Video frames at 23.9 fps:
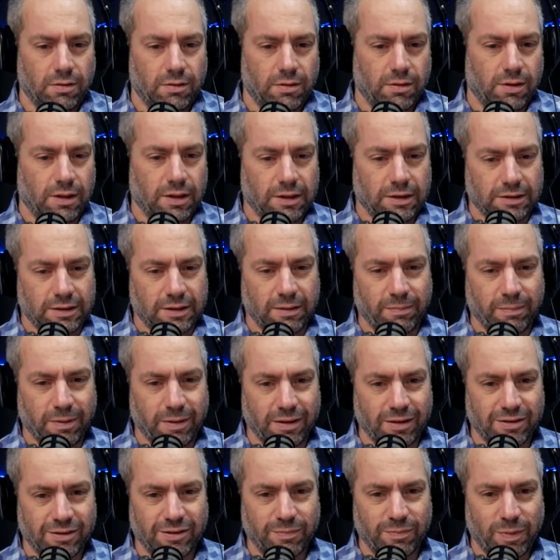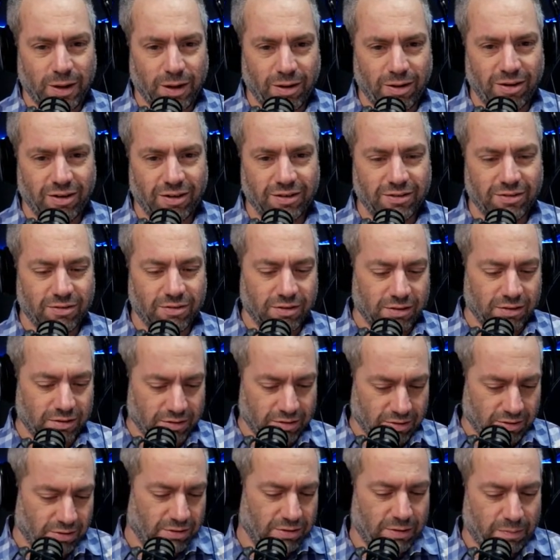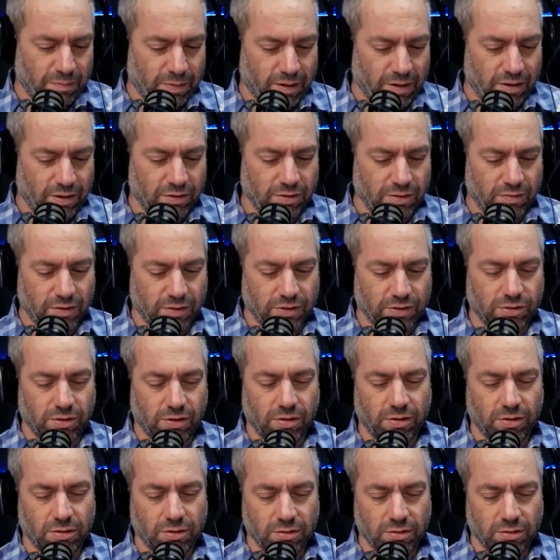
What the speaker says: He's the best parent, right? You know, the parent of us all.